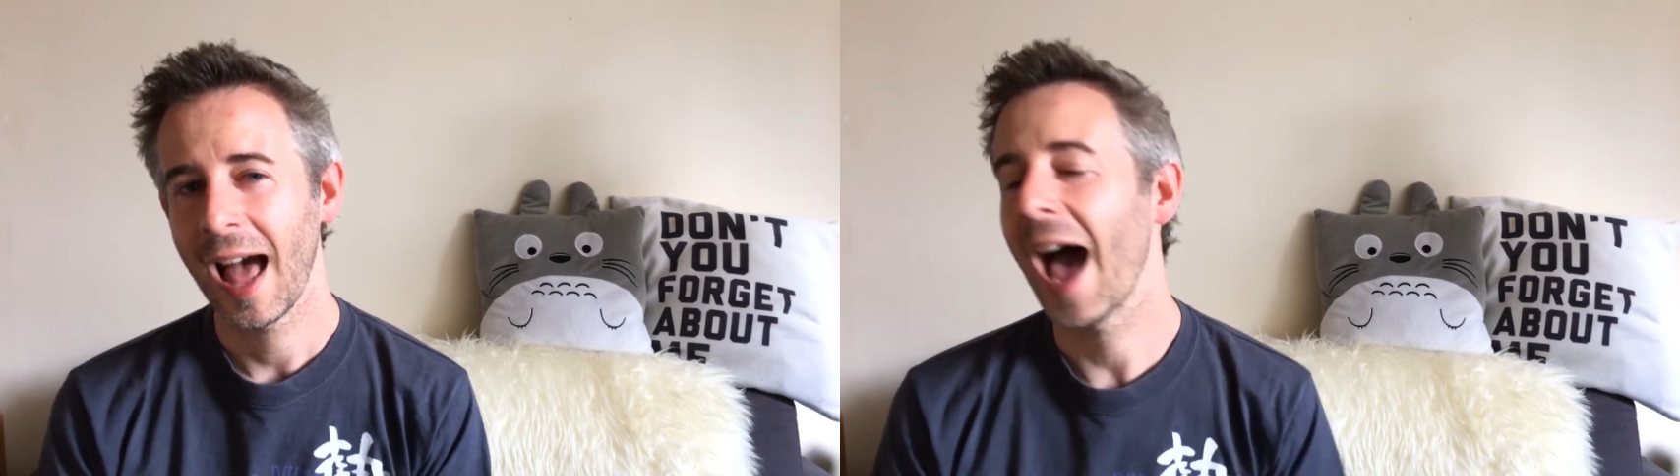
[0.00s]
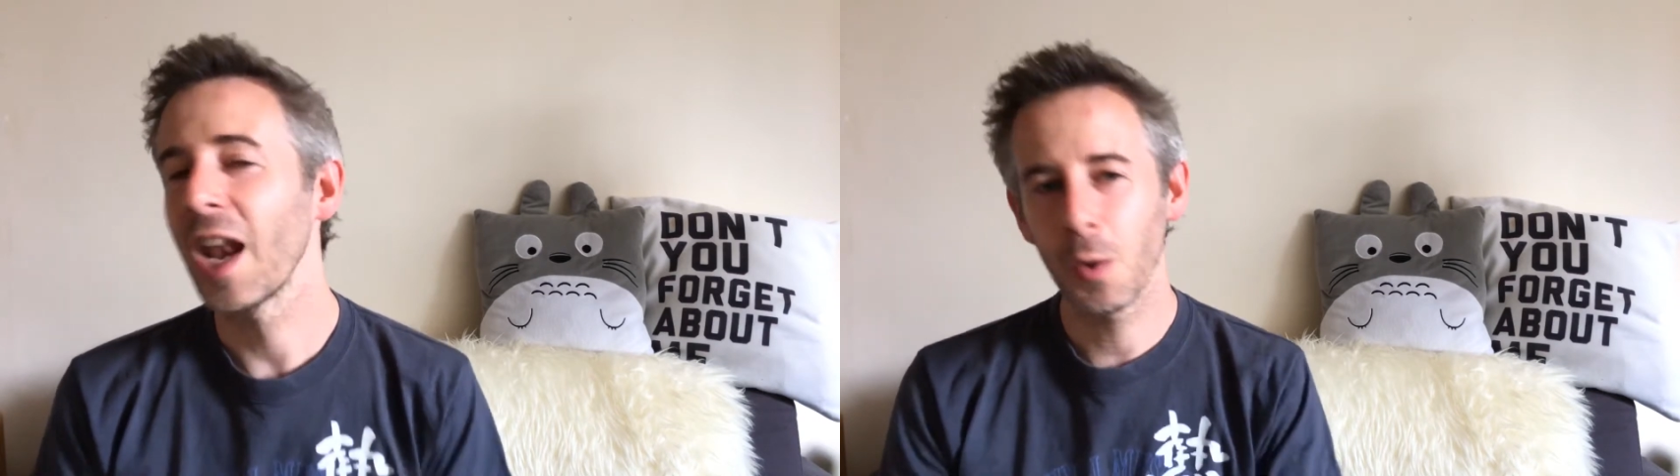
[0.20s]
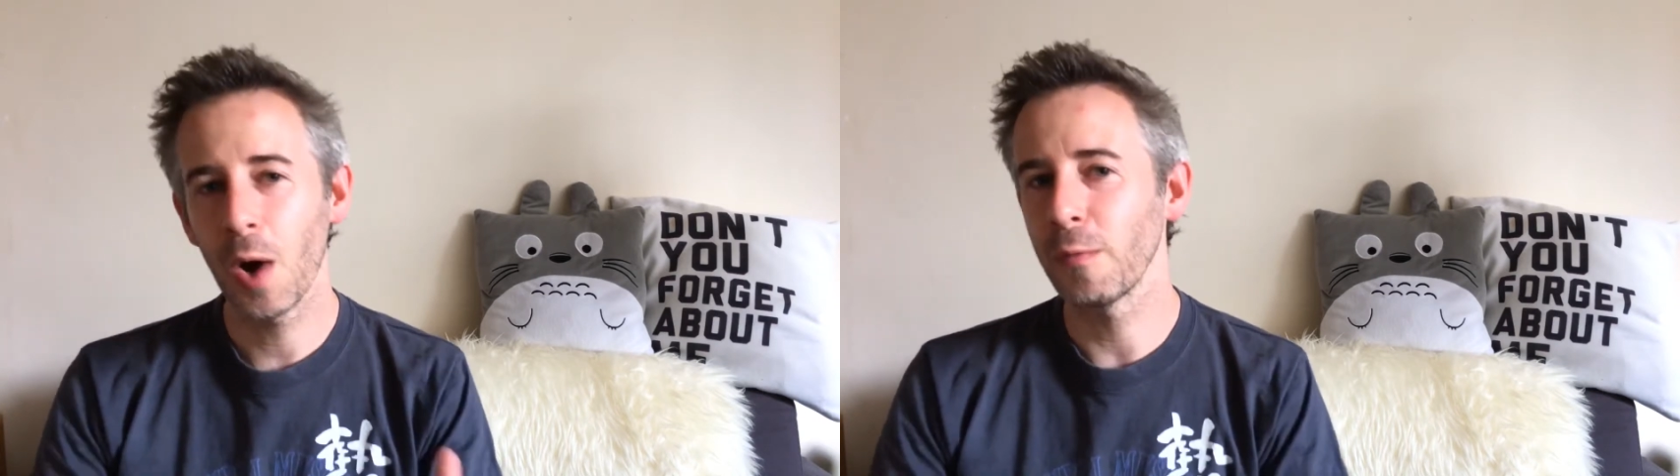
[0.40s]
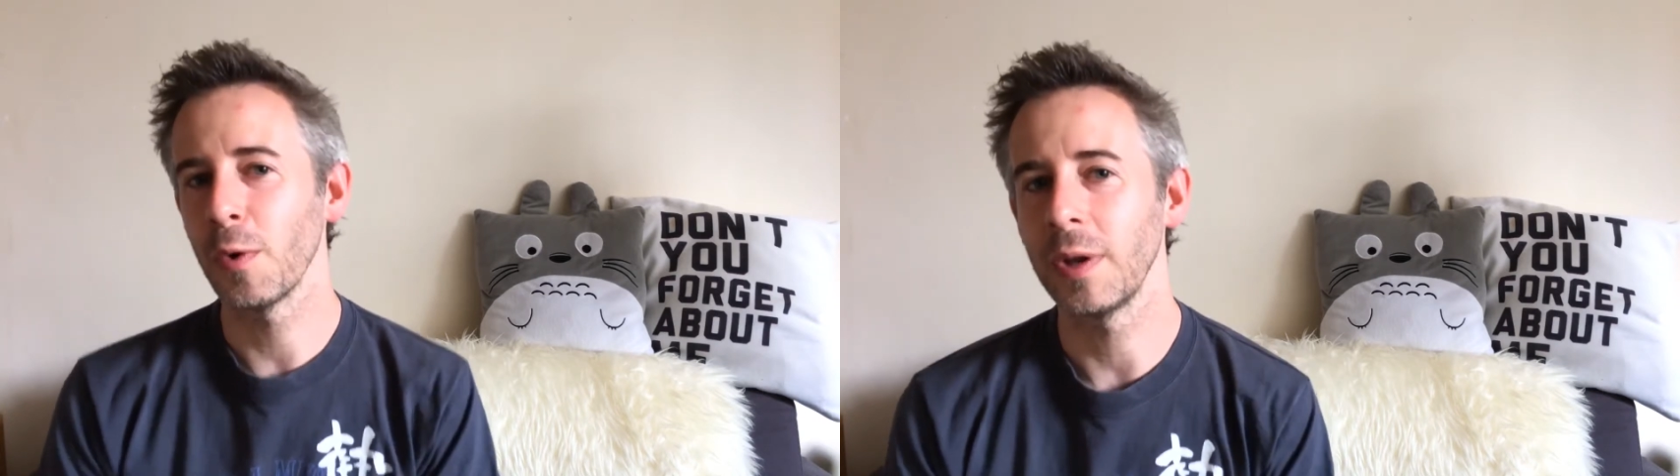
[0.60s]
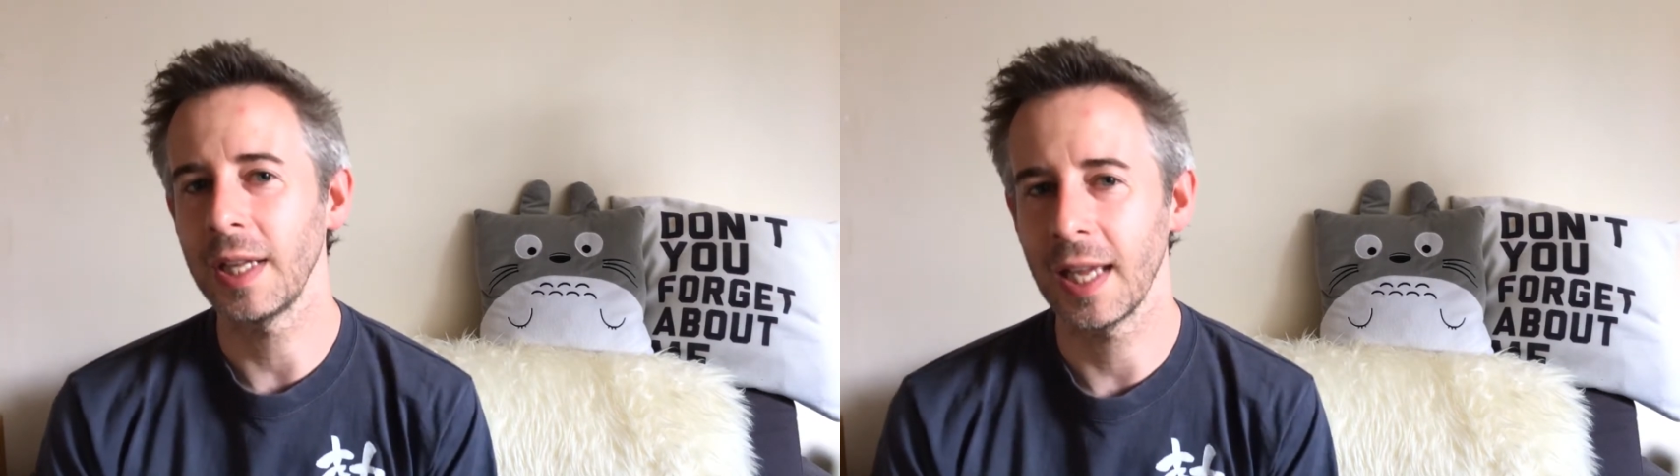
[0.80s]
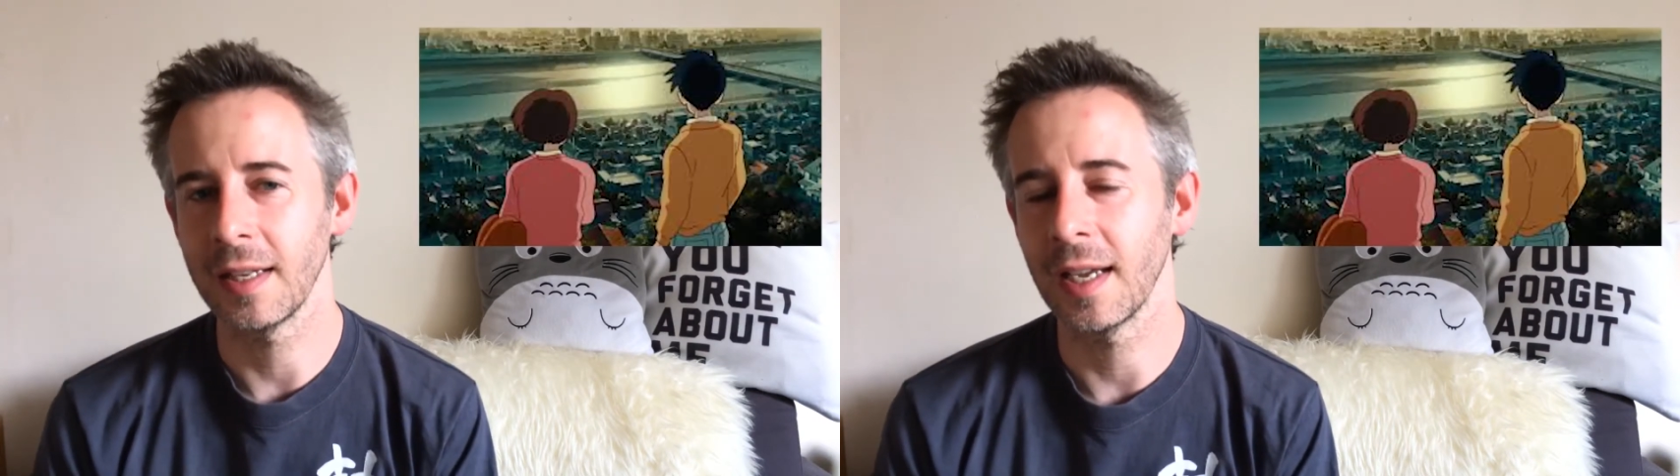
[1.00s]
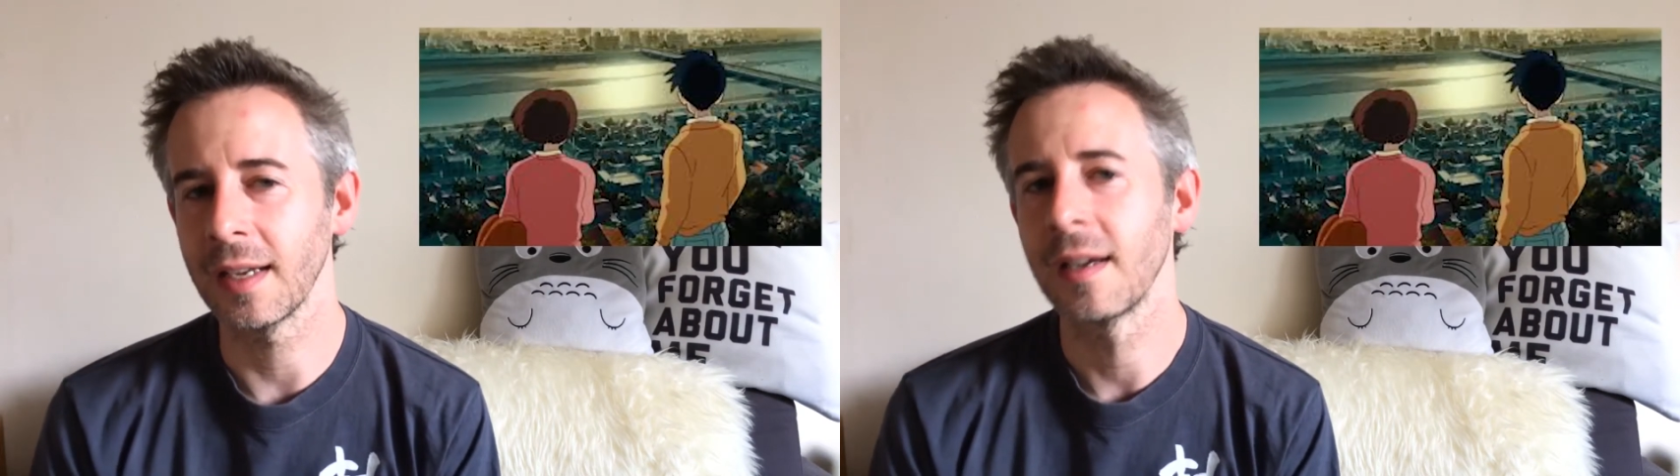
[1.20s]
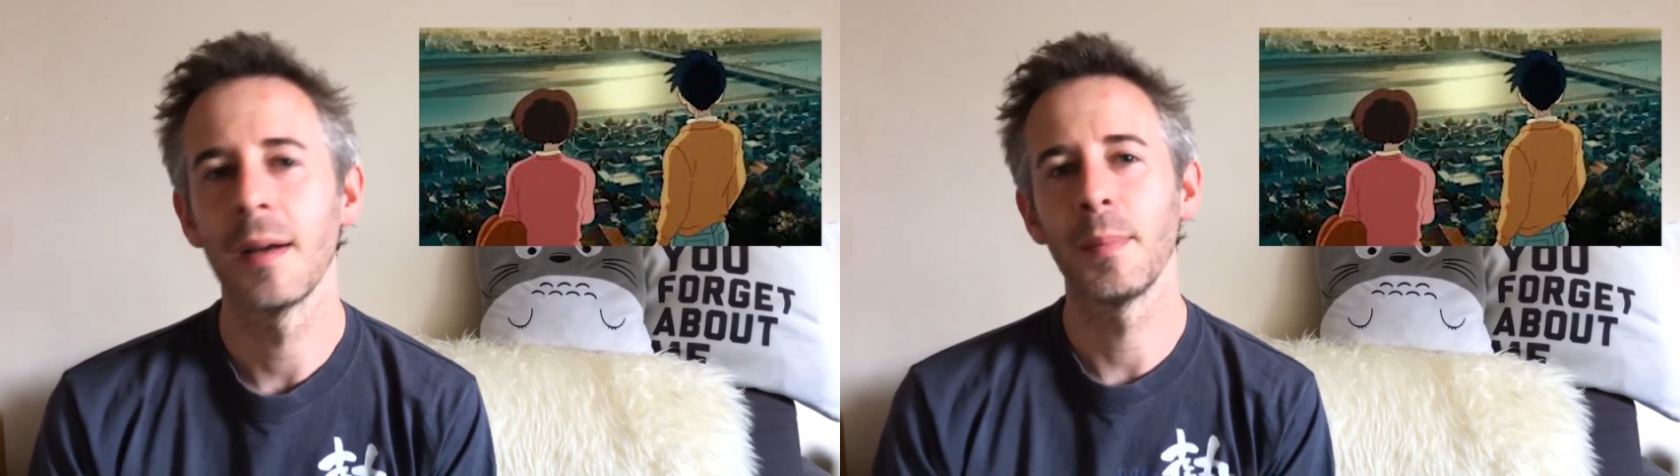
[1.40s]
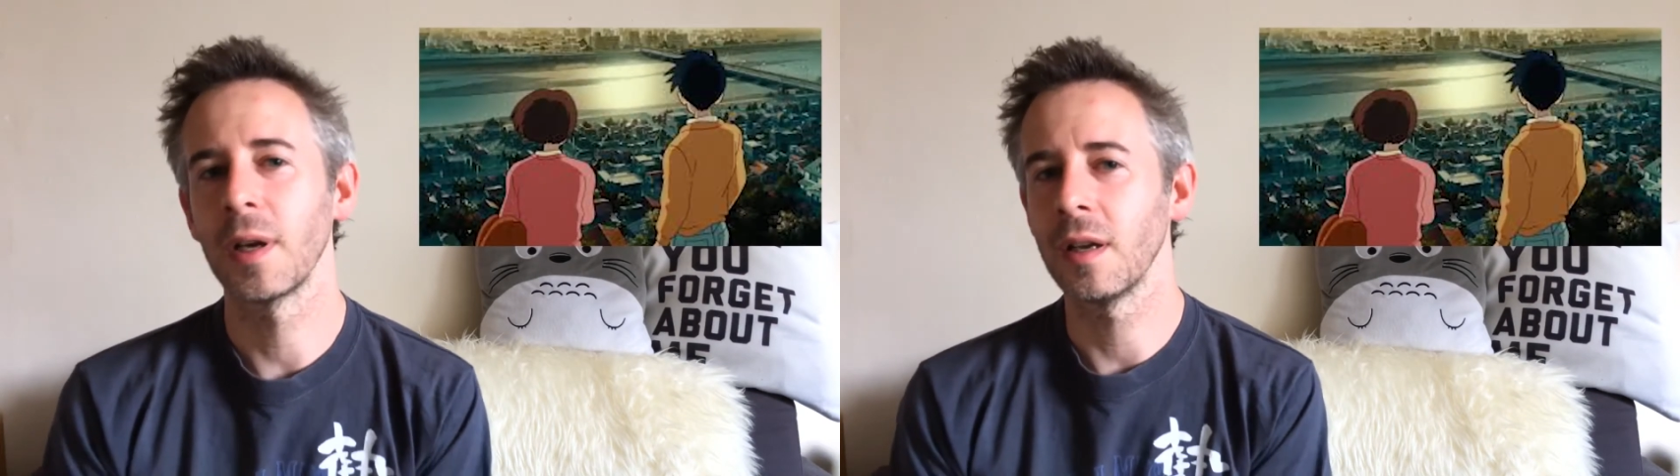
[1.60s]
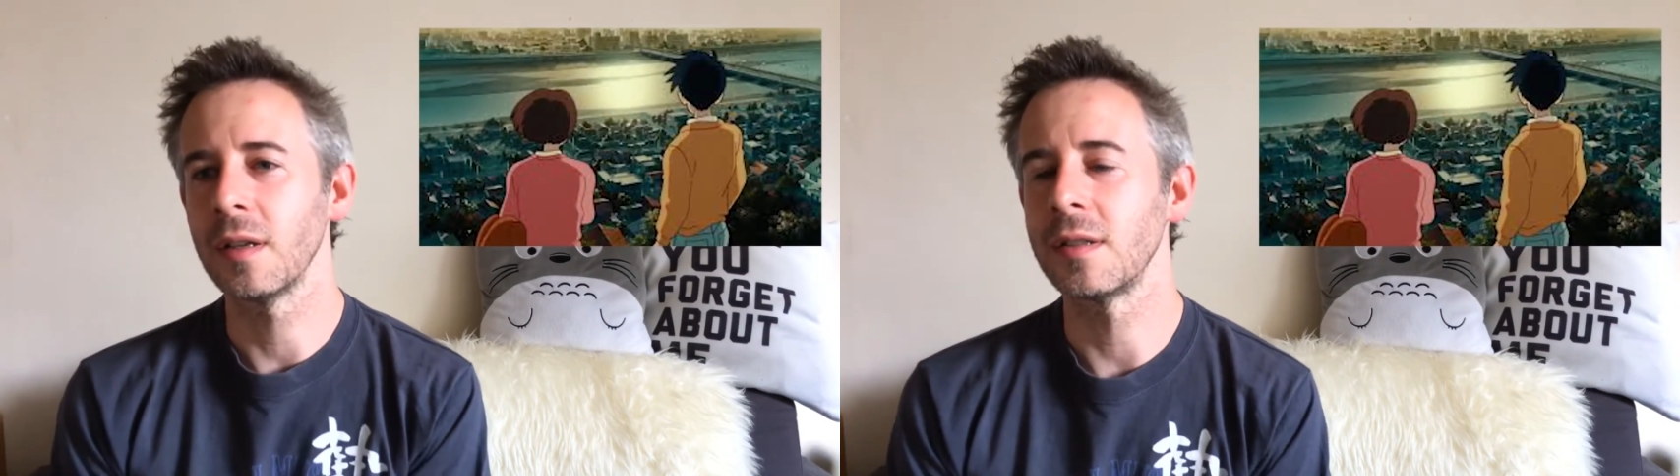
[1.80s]
And I won't ruin the ending,
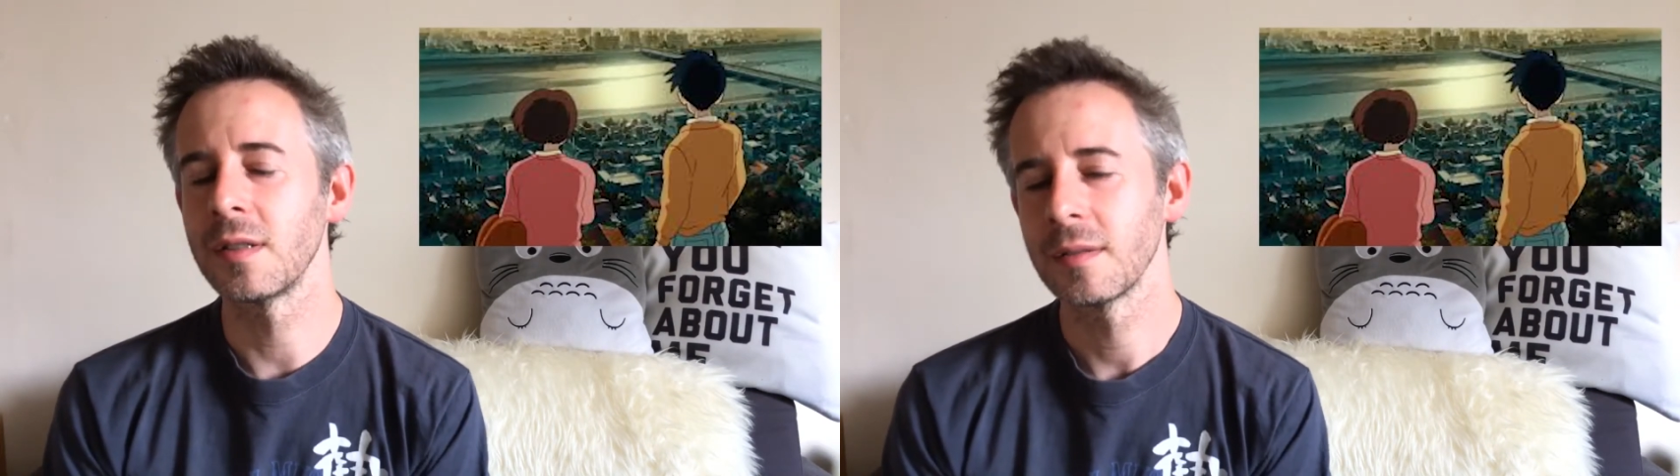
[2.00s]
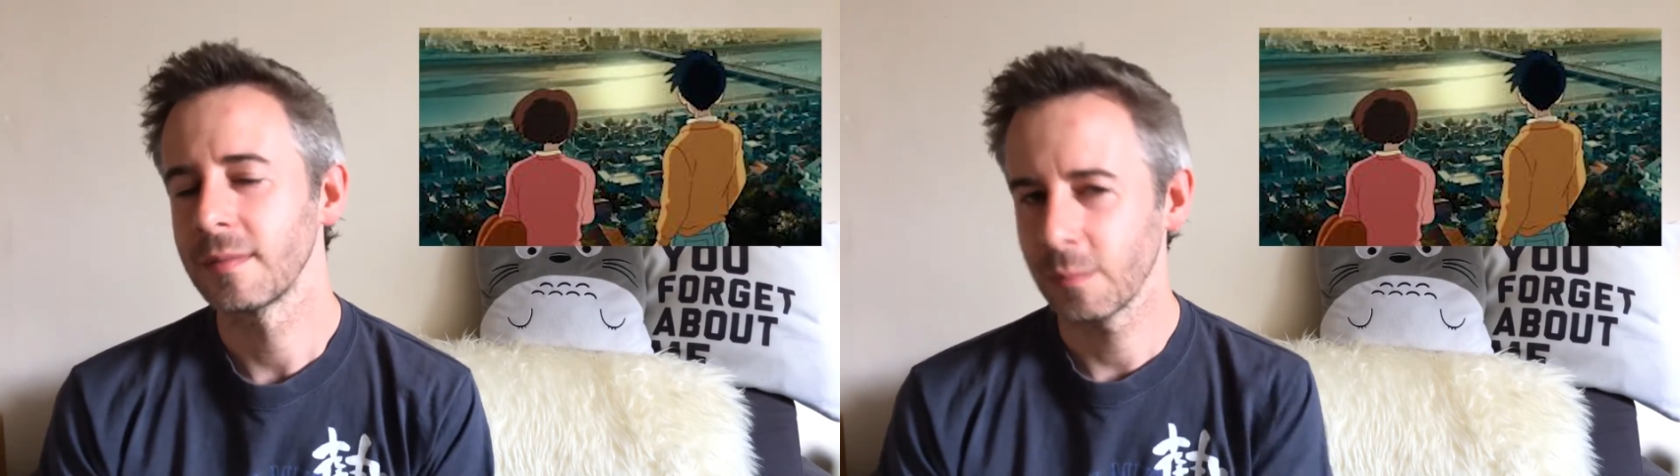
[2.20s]
because,